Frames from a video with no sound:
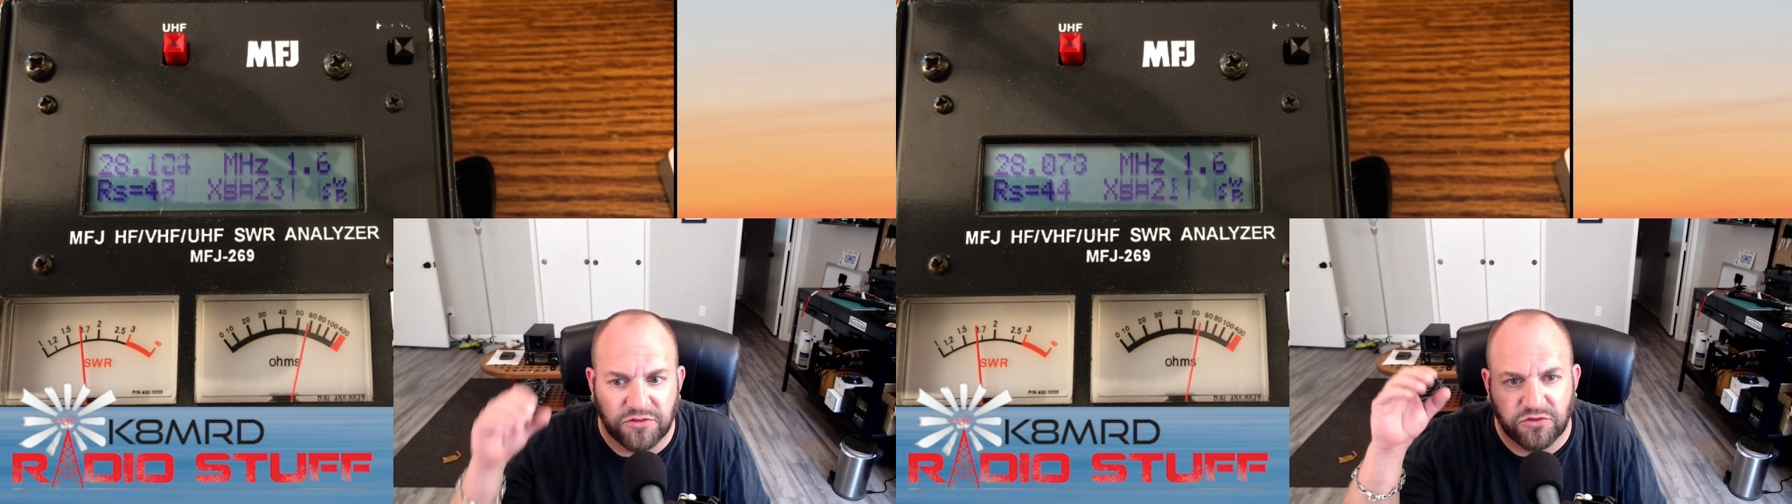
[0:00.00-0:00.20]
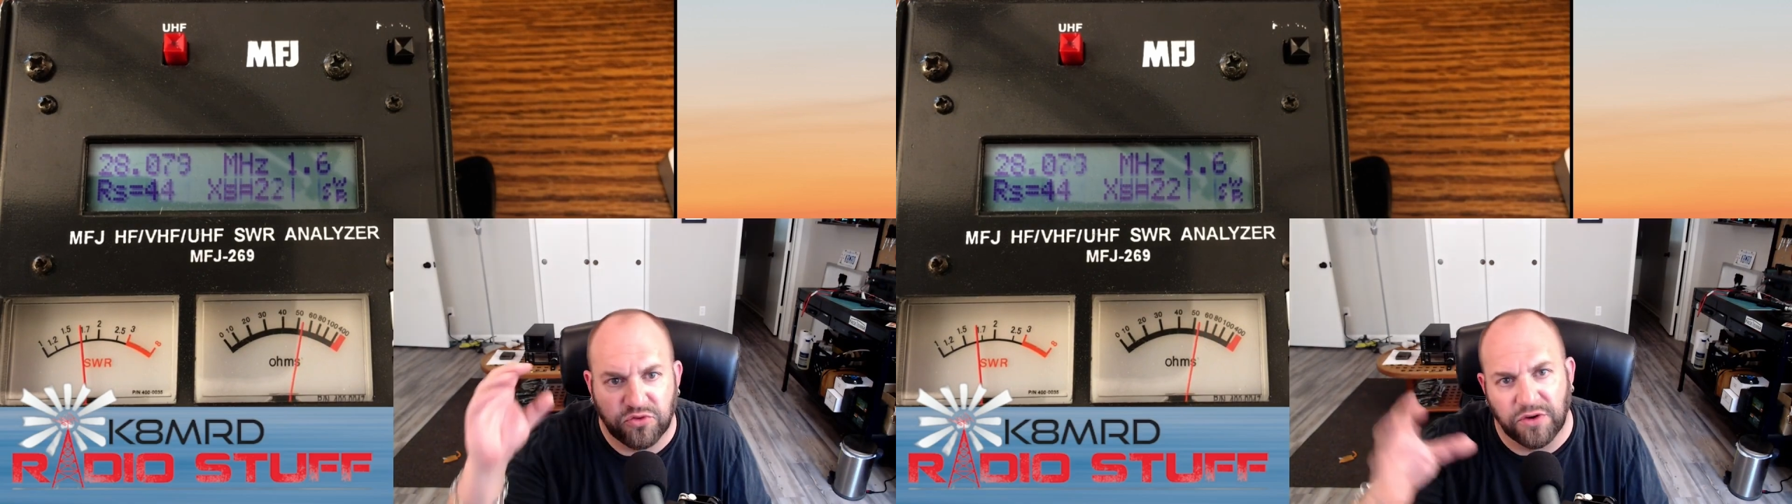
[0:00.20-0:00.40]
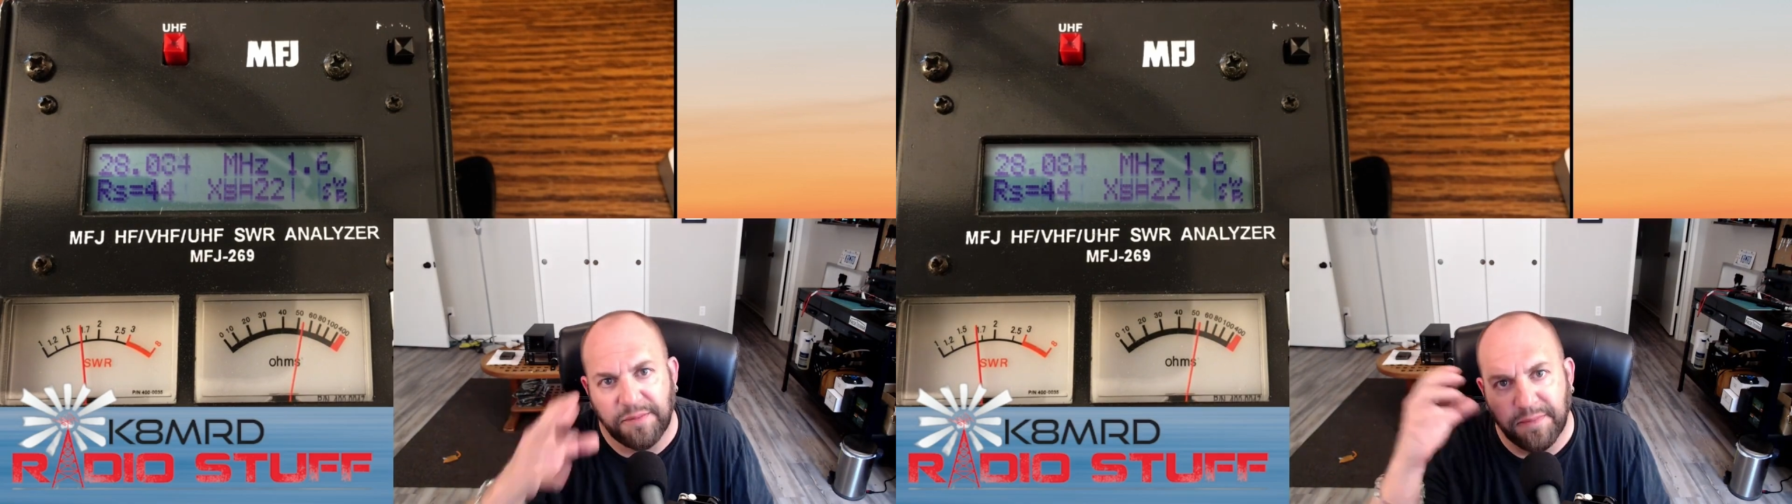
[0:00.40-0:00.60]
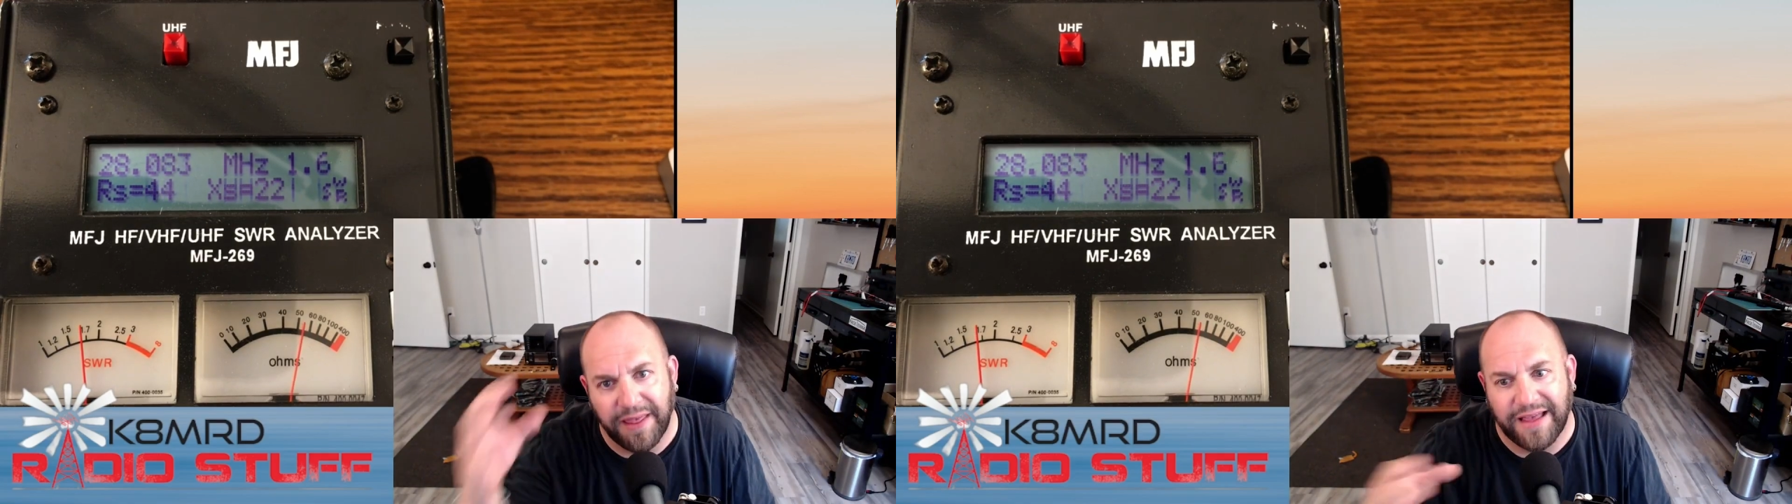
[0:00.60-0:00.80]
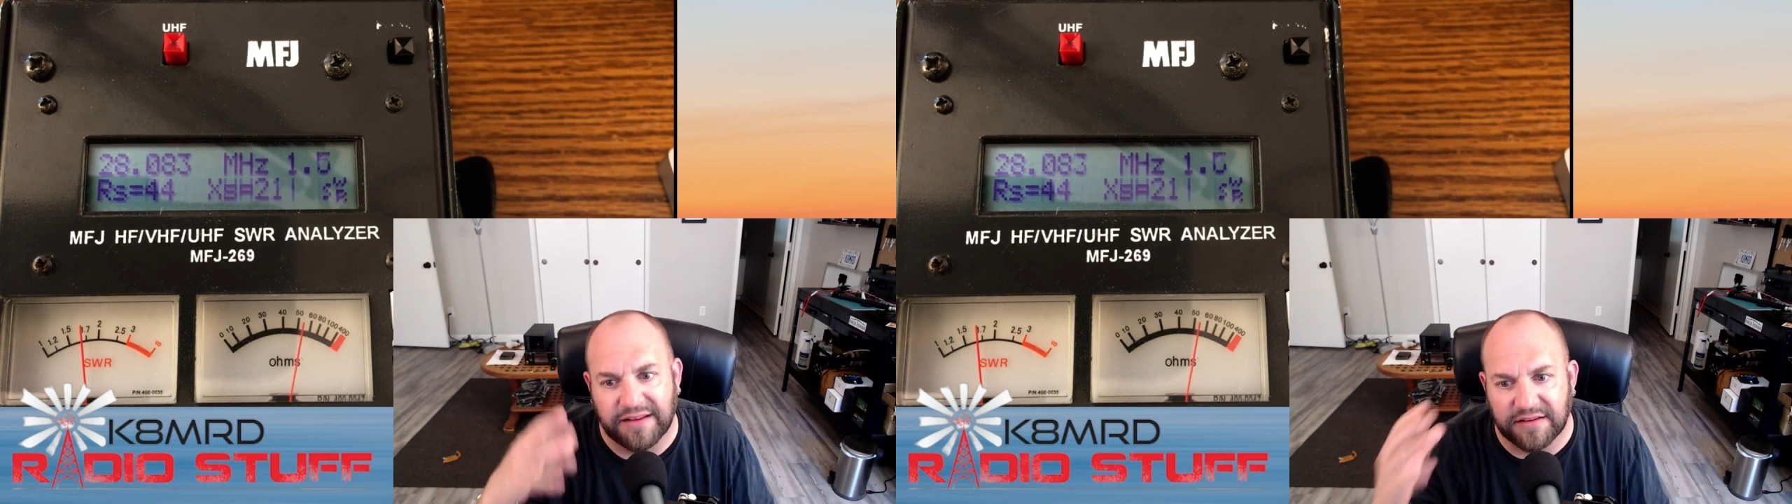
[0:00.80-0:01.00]
trim
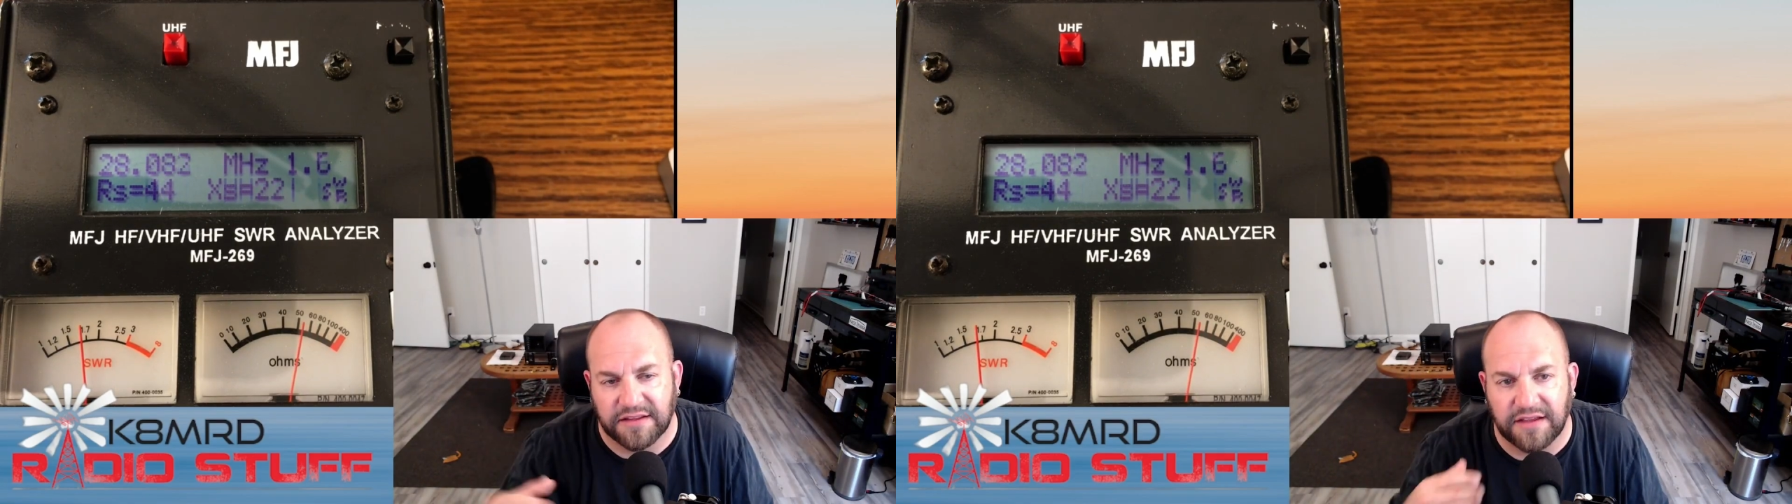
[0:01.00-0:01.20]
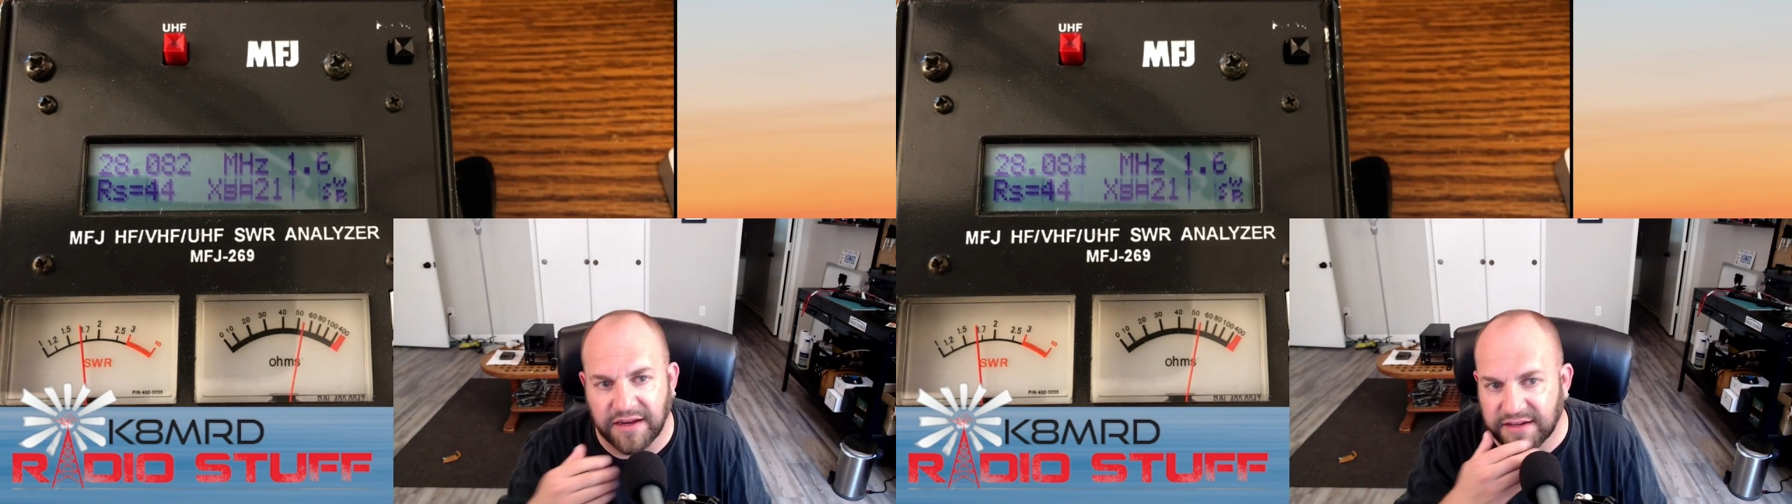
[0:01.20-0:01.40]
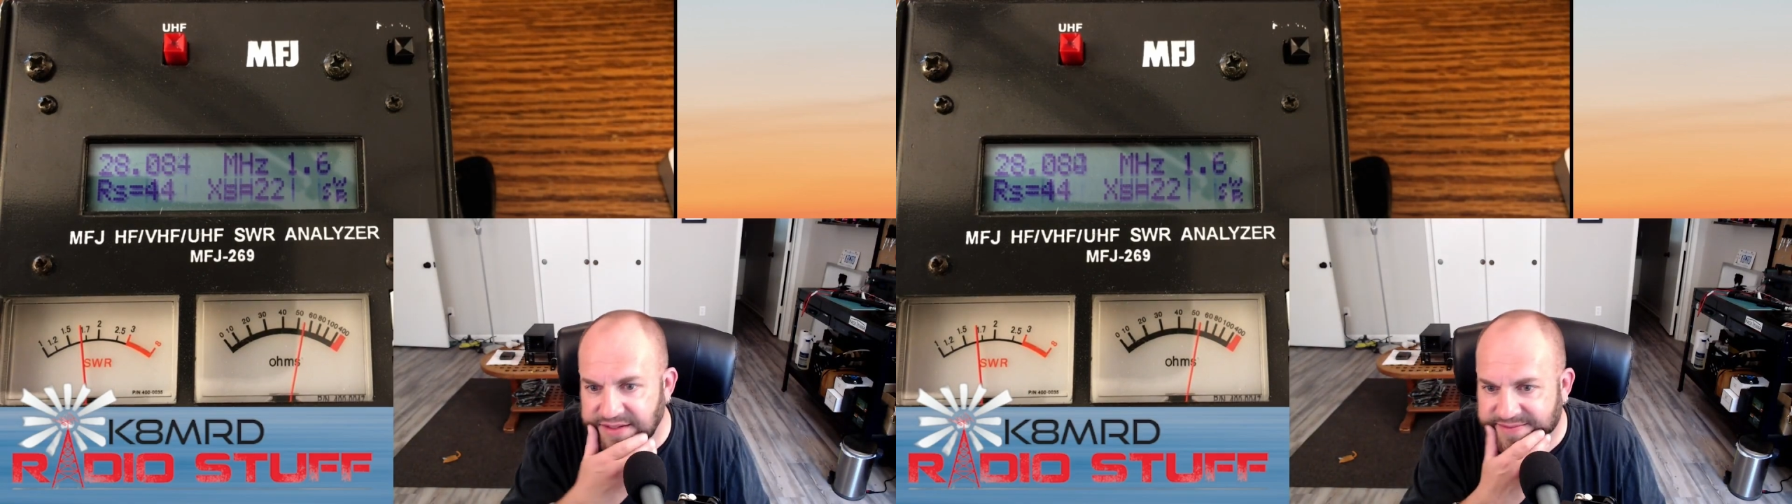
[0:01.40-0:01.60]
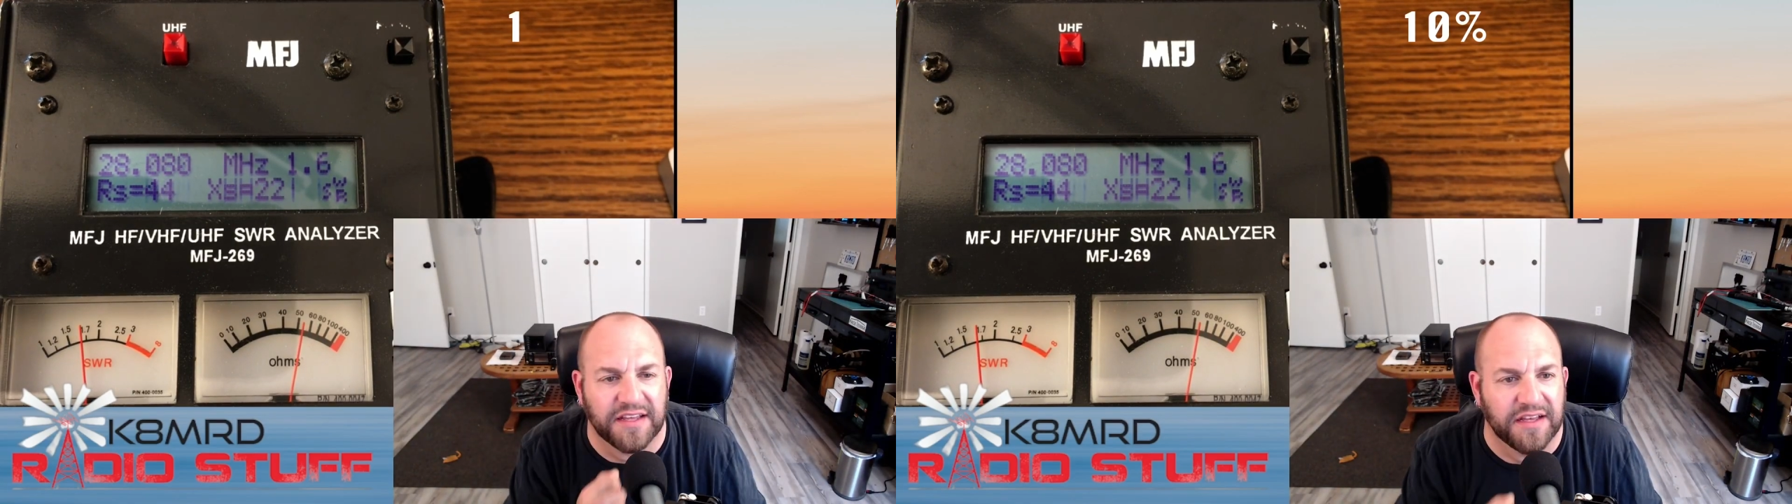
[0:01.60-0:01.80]
that kind of